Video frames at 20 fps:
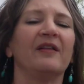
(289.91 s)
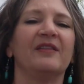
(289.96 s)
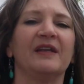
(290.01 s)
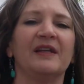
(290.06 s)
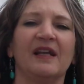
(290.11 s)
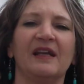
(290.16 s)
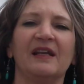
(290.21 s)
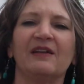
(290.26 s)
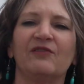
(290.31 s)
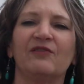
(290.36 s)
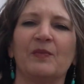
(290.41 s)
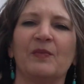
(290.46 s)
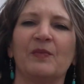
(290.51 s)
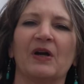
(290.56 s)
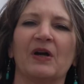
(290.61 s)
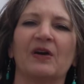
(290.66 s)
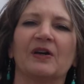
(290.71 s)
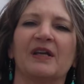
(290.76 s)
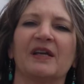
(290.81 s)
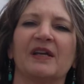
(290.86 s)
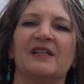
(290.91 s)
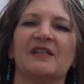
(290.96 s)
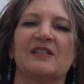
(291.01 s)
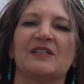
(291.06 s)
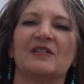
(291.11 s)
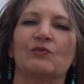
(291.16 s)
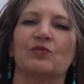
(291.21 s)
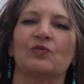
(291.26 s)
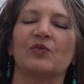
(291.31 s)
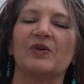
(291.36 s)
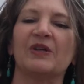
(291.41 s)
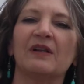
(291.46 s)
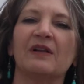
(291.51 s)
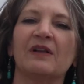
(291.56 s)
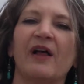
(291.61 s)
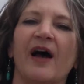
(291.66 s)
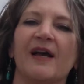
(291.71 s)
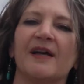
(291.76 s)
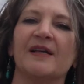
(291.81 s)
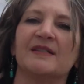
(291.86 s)
The Native Americans
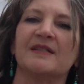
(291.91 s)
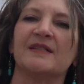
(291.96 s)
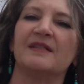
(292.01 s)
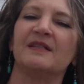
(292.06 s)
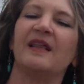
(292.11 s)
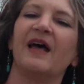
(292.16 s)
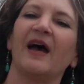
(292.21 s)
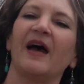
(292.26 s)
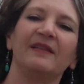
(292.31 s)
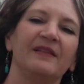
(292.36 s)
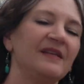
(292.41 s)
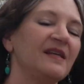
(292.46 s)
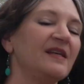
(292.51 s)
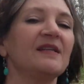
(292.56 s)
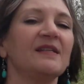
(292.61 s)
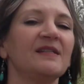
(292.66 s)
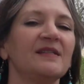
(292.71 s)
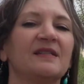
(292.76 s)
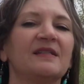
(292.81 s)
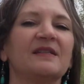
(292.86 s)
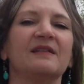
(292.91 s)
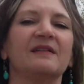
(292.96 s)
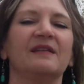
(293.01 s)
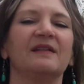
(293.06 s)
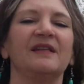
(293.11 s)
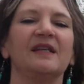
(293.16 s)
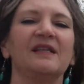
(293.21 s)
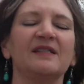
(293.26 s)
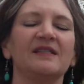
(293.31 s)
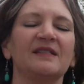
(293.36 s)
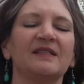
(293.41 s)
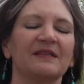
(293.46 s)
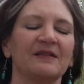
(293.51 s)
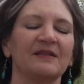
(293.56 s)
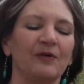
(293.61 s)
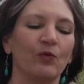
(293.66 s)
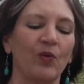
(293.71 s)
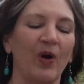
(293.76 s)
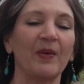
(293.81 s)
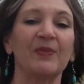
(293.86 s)
realized that these
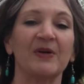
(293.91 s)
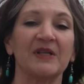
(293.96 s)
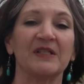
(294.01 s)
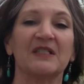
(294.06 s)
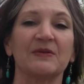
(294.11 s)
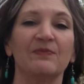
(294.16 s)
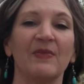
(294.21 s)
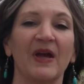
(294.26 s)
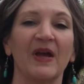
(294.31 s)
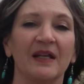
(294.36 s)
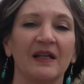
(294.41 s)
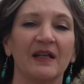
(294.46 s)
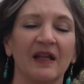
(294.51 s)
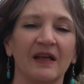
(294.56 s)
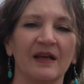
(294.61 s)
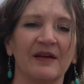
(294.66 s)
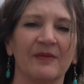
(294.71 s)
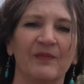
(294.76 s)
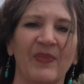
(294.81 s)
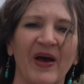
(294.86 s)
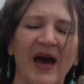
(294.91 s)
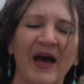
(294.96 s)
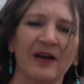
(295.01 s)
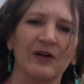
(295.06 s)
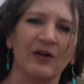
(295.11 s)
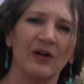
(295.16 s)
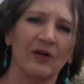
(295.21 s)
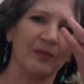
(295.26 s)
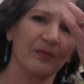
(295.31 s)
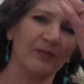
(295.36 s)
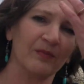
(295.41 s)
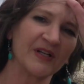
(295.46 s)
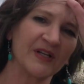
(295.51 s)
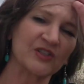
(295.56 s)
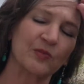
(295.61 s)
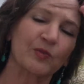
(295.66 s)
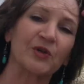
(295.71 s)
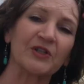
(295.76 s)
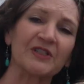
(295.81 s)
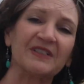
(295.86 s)
weapons made battle
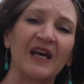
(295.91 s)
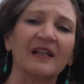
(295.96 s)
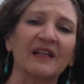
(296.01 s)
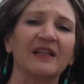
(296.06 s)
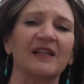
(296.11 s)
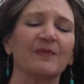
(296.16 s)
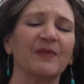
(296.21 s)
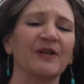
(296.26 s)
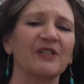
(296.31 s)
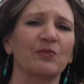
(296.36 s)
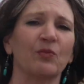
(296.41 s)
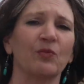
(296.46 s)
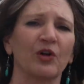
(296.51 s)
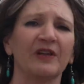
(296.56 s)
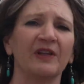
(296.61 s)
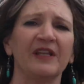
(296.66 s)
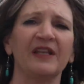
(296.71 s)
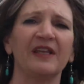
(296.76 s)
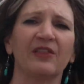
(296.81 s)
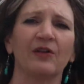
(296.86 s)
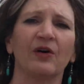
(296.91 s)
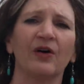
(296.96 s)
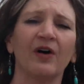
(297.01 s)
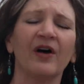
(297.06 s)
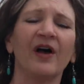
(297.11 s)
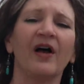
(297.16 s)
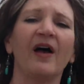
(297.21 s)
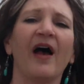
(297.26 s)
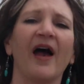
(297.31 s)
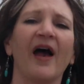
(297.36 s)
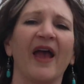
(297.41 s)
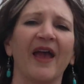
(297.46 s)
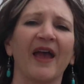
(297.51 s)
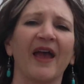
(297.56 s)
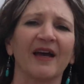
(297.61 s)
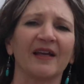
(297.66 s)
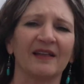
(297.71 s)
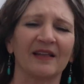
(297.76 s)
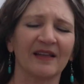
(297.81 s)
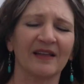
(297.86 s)
much more deadly, much more lethal,
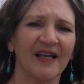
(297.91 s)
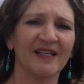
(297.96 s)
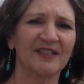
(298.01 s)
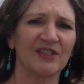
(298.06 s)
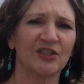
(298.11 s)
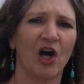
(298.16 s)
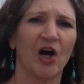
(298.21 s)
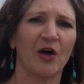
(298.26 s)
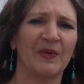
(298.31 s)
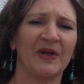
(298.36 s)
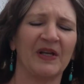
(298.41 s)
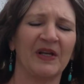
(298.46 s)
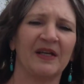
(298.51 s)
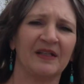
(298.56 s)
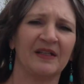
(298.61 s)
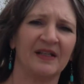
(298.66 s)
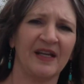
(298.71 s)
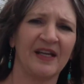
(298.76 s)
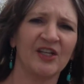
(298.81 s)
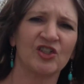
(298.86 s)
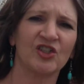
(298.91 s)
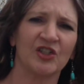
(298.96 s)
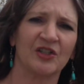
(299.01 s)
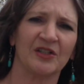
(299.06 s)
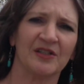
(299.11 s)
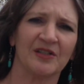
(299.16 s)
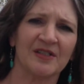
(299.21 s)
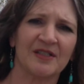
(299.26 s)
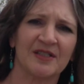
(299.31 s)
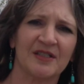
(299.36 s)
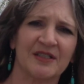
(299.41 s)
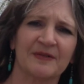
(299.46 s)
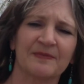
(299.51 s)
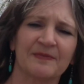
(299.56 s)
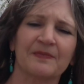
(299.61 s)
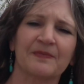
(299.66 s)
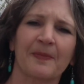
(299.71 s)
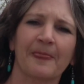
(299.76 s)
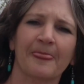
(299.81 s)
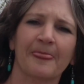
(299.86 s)
and less dominant nations
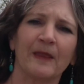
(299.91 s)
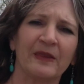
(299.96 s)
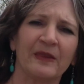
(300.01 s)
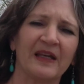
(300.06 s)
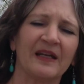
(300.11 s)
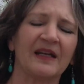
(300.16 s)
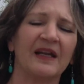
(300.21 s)
that